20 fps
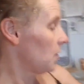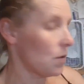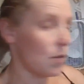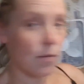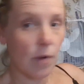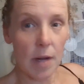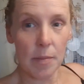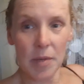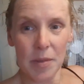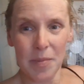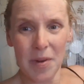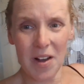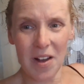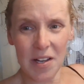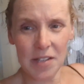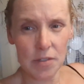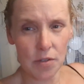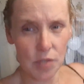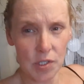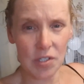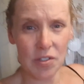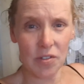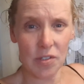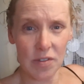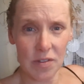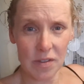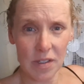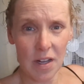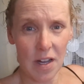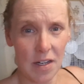Those wrap your pies are still
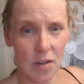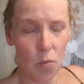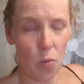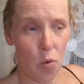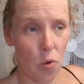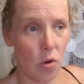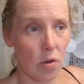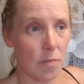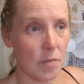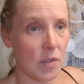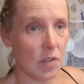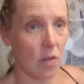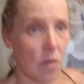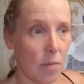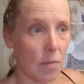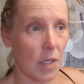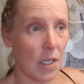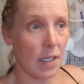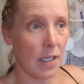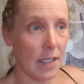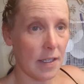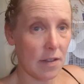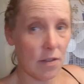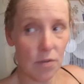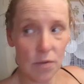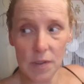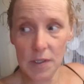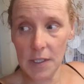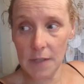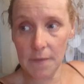kind of warm, so I'm going to let
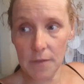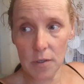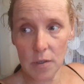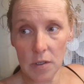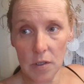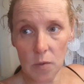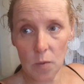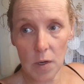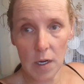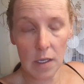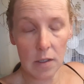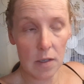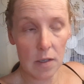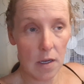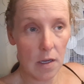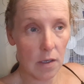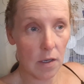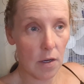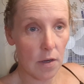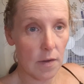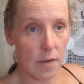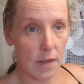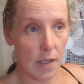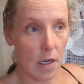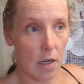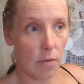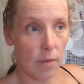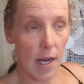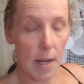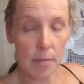those sit for a little while longer, and then
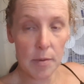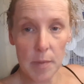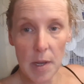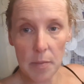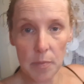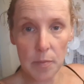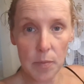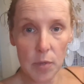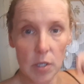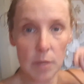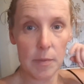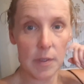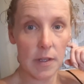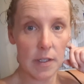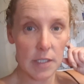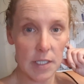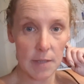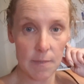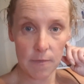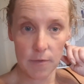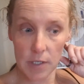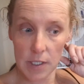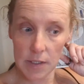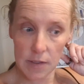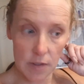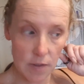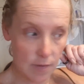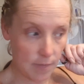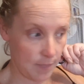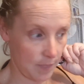I'll wrap them up and put them in the deep
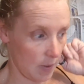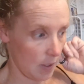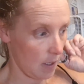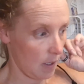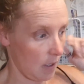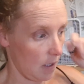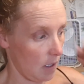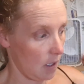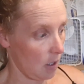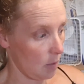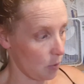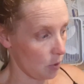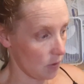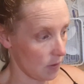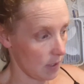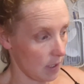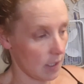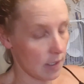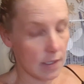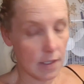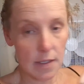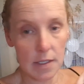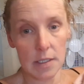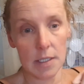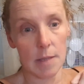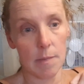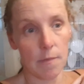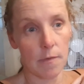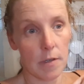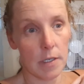freezer. I'll put these in the
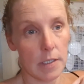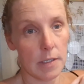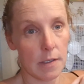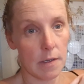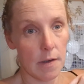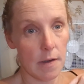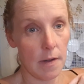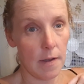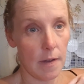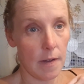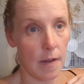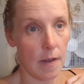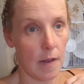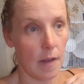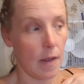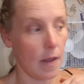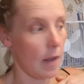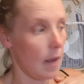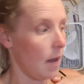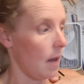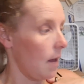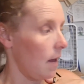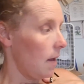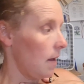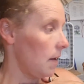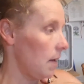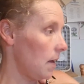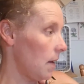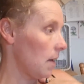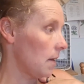deep freezer,
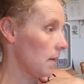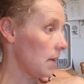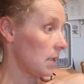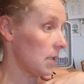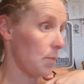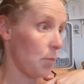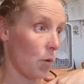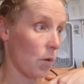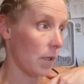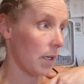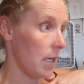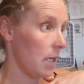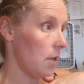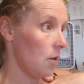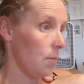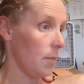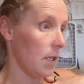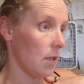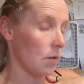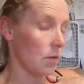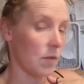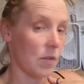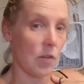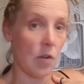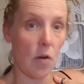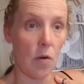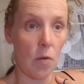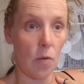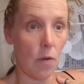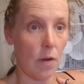and that's more keto meals.
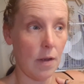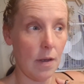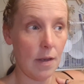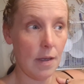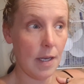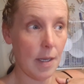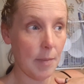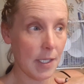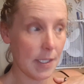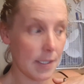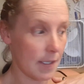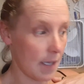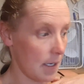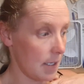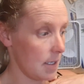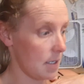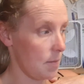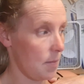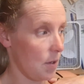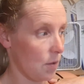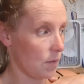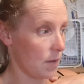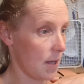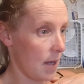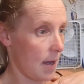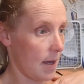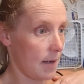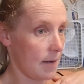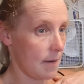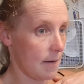So I'm excited about
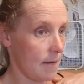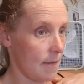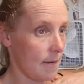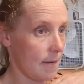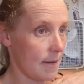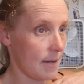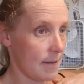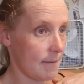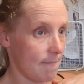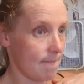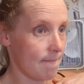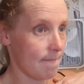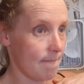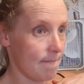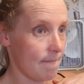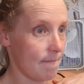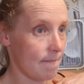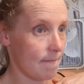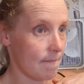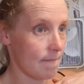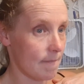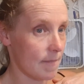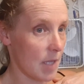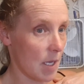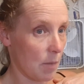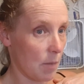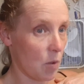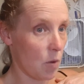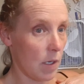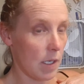that. I'm
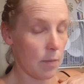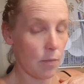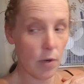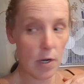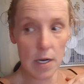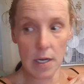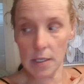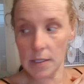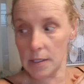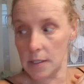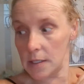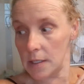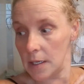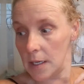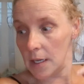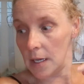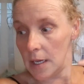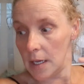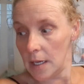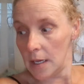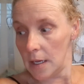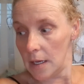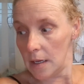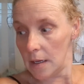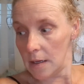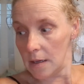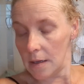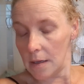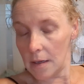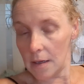quite impressed.
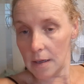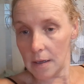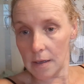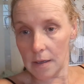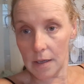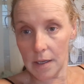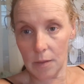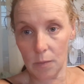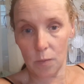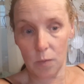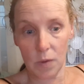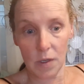I